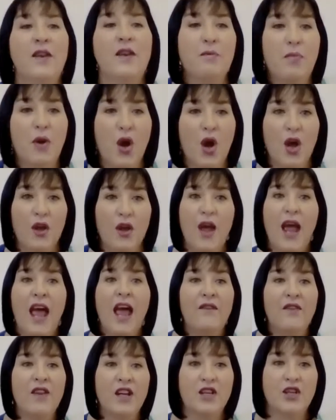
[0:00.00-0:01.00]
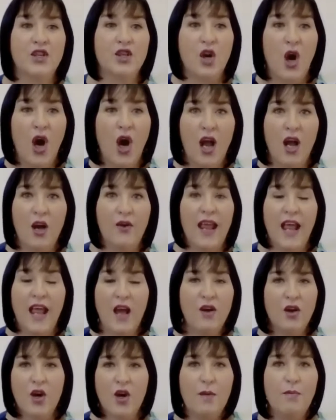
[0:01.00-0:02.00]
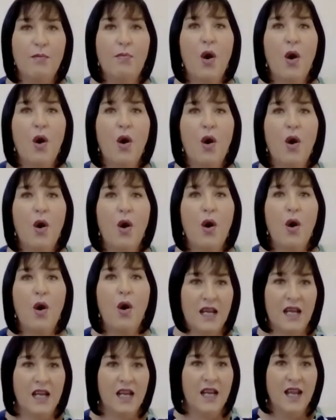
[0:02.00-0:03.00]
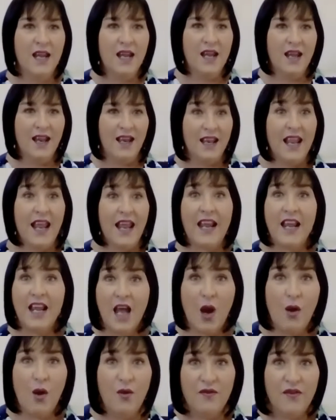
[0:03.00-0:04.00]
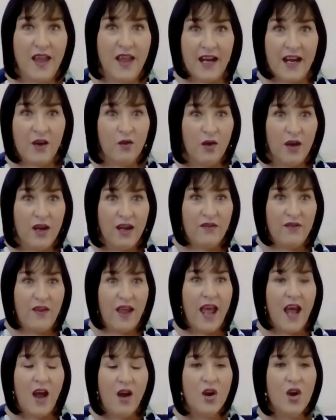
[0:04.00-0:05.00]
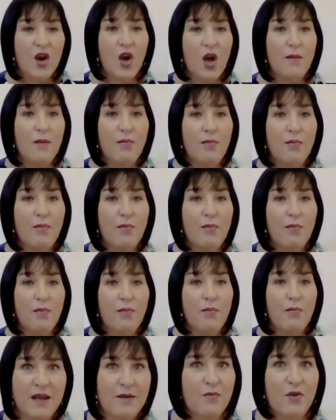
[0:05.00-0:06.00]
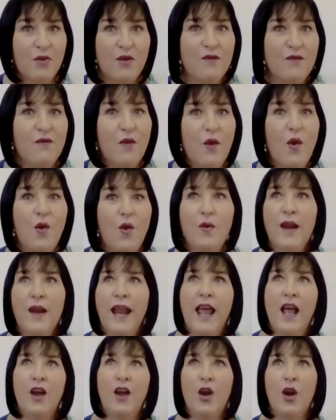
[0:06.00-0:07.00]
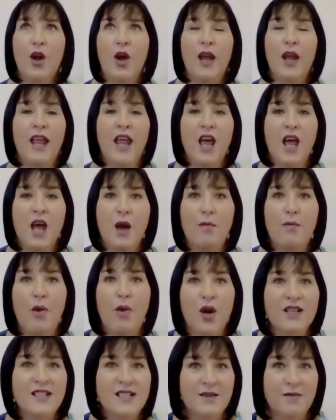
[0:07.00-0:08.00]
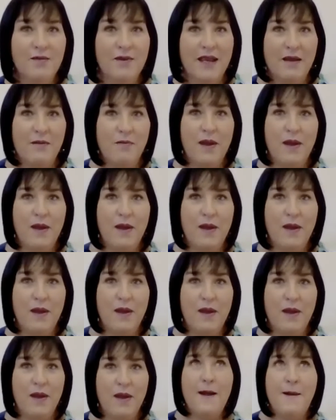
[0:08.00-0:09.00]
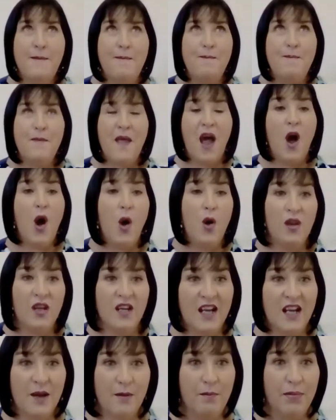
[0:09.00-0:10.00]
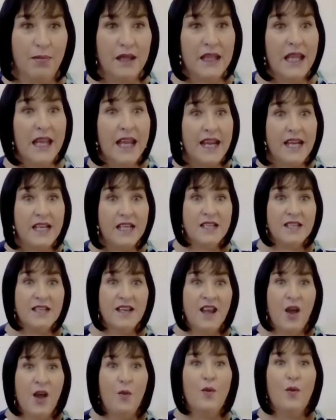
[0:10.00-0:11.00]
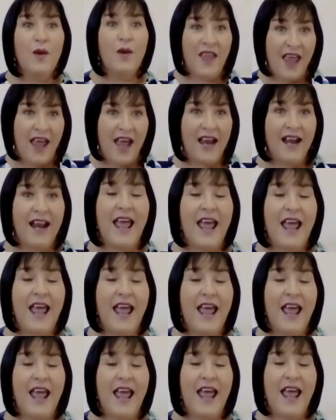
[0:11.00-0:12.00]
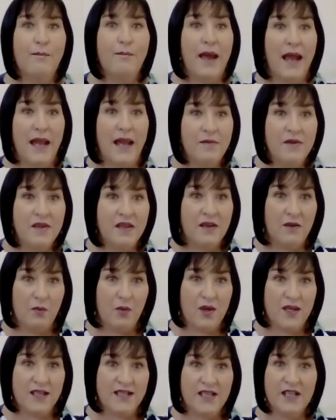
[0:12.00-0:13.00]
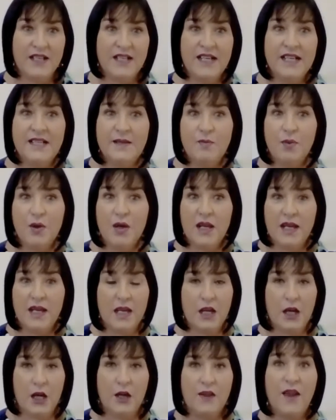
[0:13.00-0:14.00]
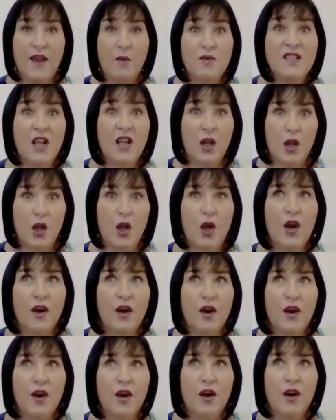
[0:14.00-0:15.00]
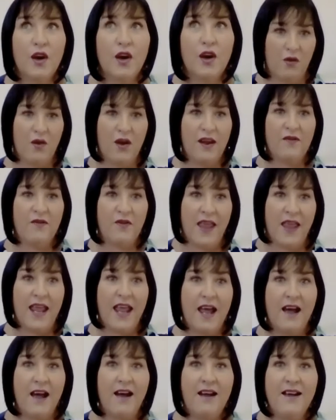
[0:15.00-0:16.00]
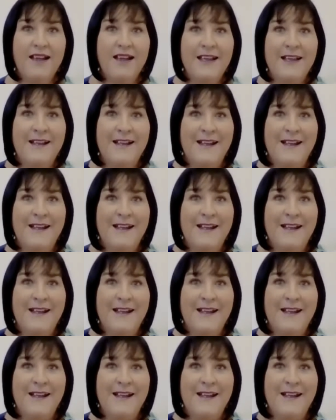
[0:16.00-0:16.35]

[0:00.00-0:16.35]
giving birth or having a child, how could I possibly let go of that grief? How could I possibly move forward? How could I possibly be whole and complete without having that baby that I wanted so desperately? You know, that was a lot of my grief there.